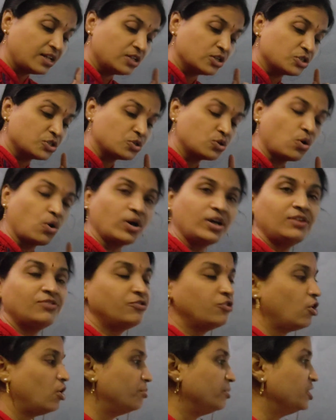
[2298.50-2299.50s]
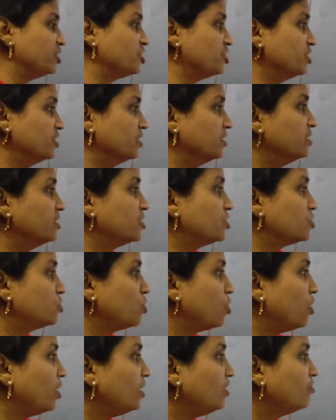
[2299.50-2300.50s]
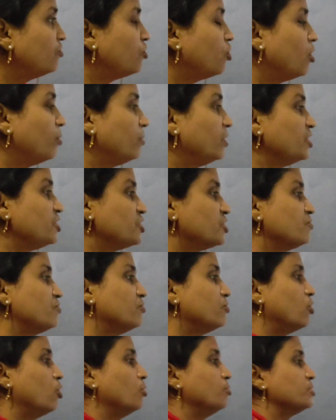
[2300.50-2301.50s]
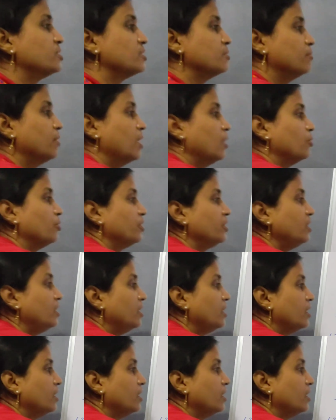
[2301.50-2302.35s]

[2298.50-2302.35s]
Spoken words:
the soil formation forms about